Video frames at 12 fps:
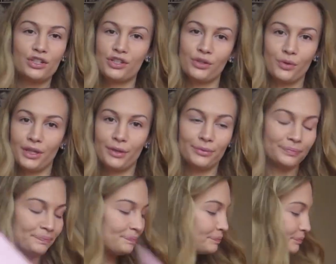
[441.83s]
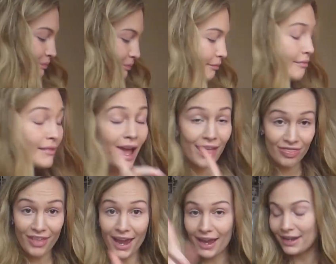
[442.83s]
just so cute. And
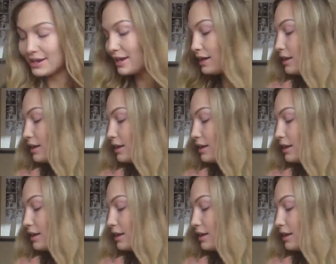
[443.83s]
then,